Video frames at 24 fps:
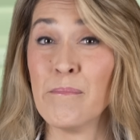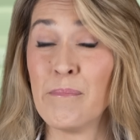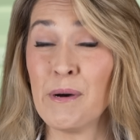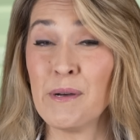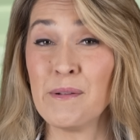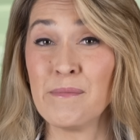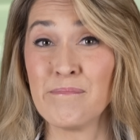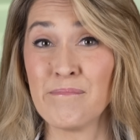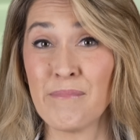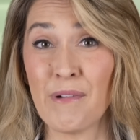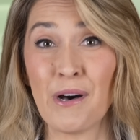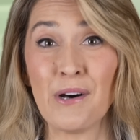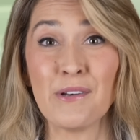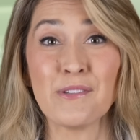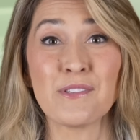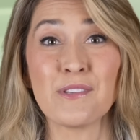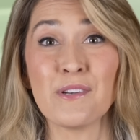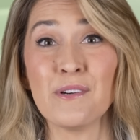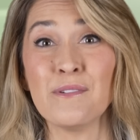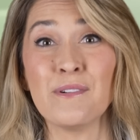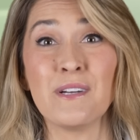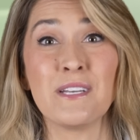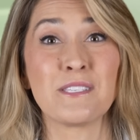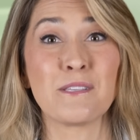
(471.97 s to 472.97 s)
but also
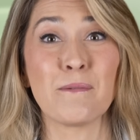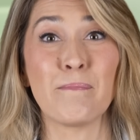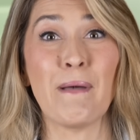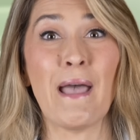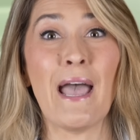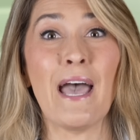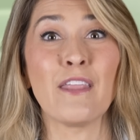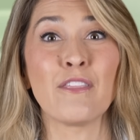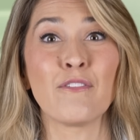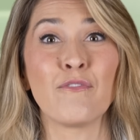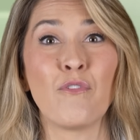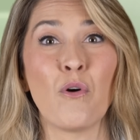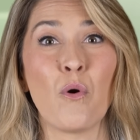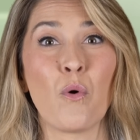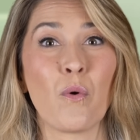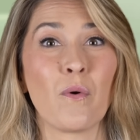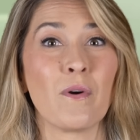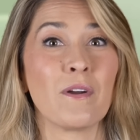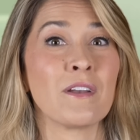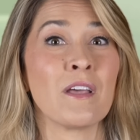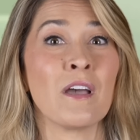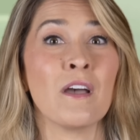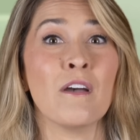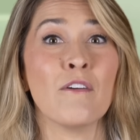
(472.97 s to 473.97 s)
is a path
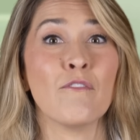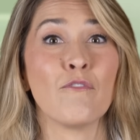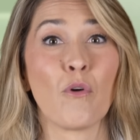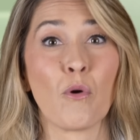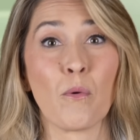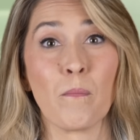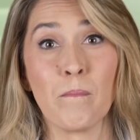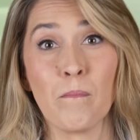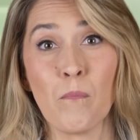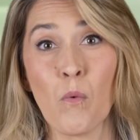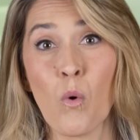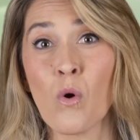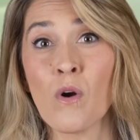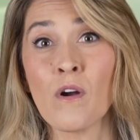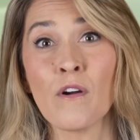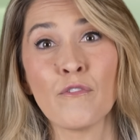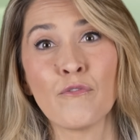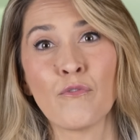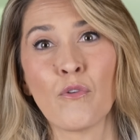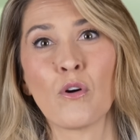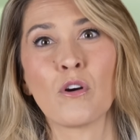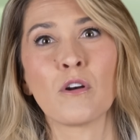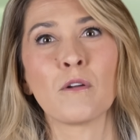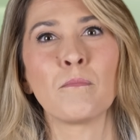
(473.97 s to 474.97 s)
forward for more
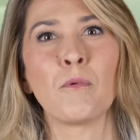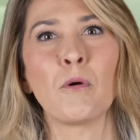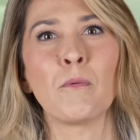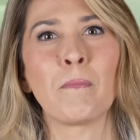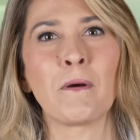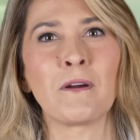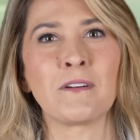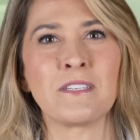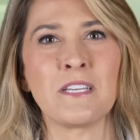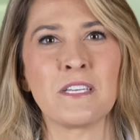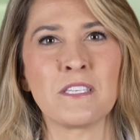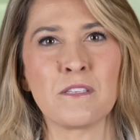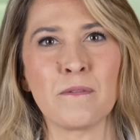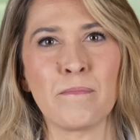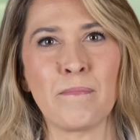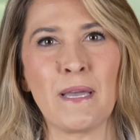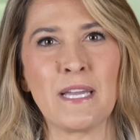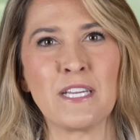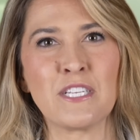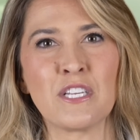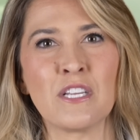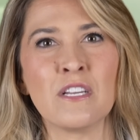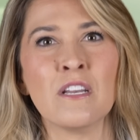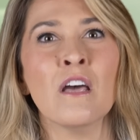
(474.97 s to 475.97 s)
affordable
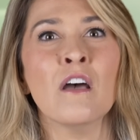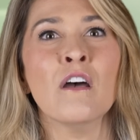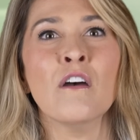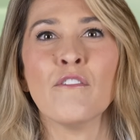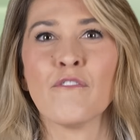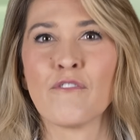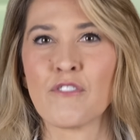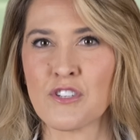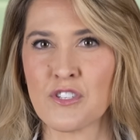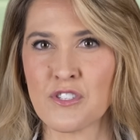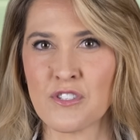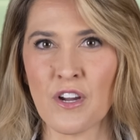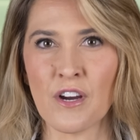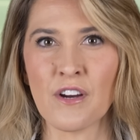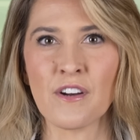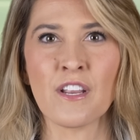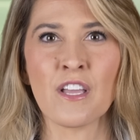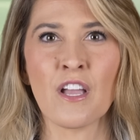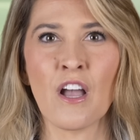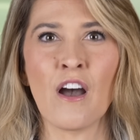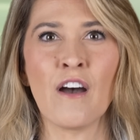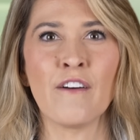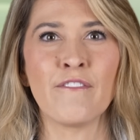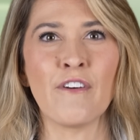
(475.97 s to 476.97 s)
participation for
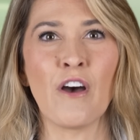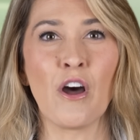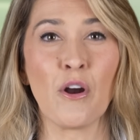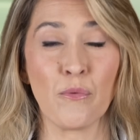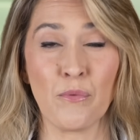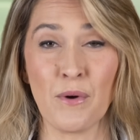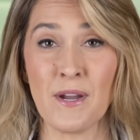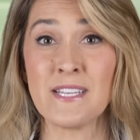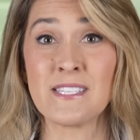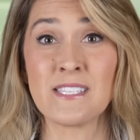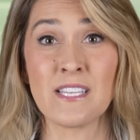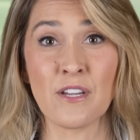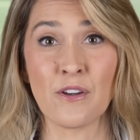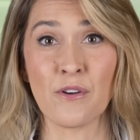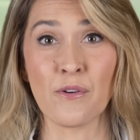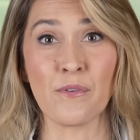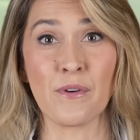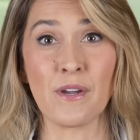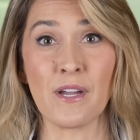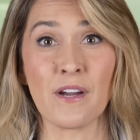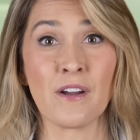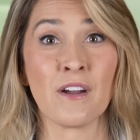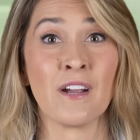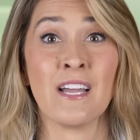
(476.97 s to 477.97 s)
starting off a racing
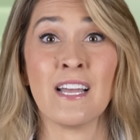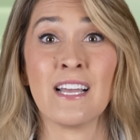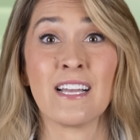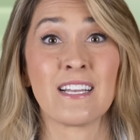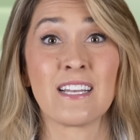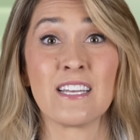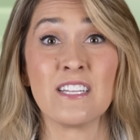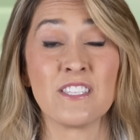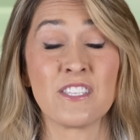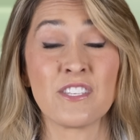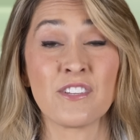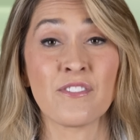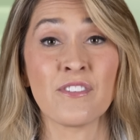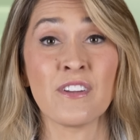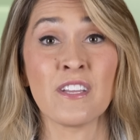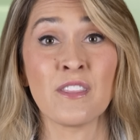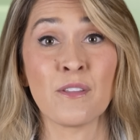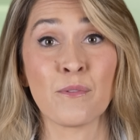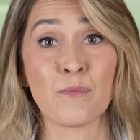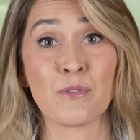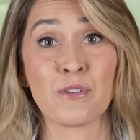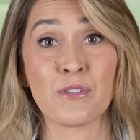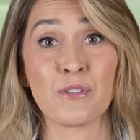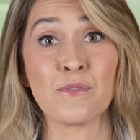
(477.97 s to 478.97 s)
career, considering
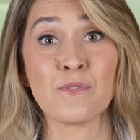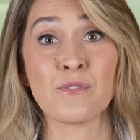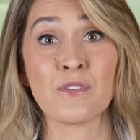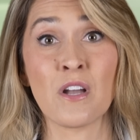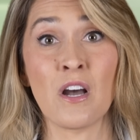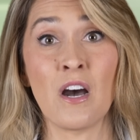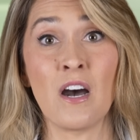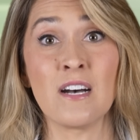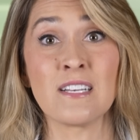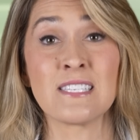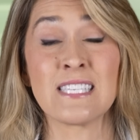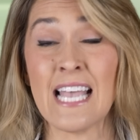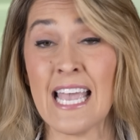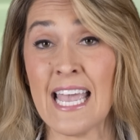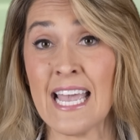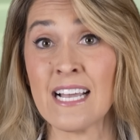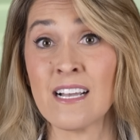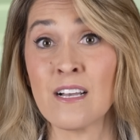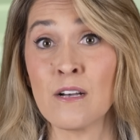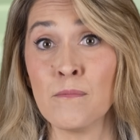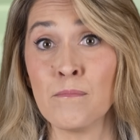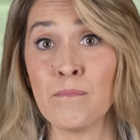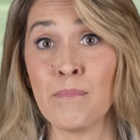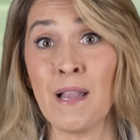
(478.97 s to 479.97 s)
the reduced cost
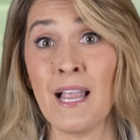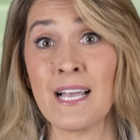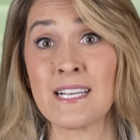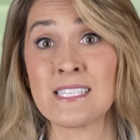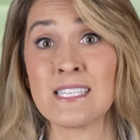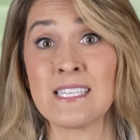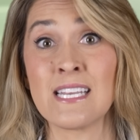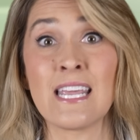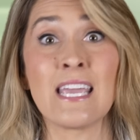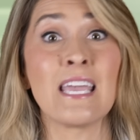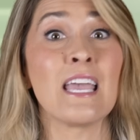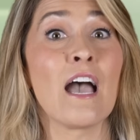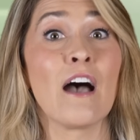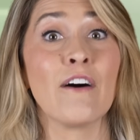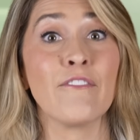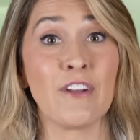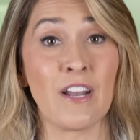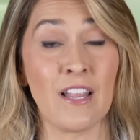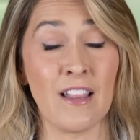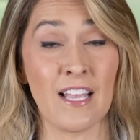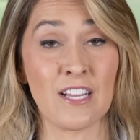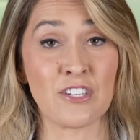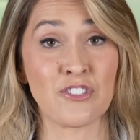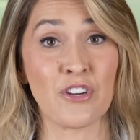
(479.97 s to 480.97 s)
and complexity of an
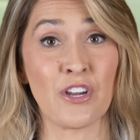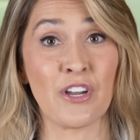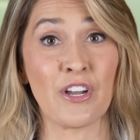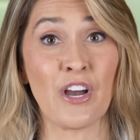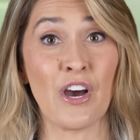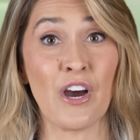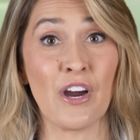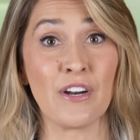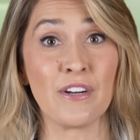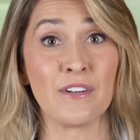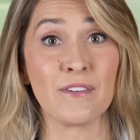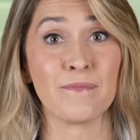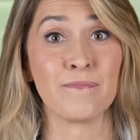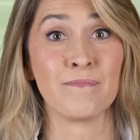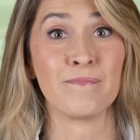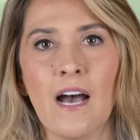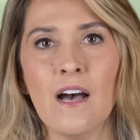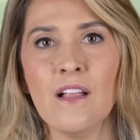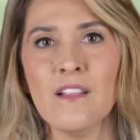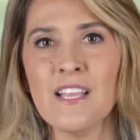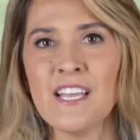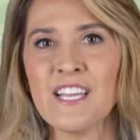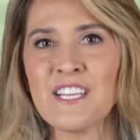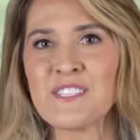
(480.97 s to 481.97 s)
electric kart.
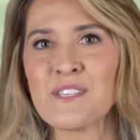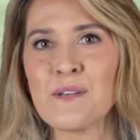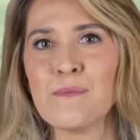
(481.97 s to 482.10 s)
I'll link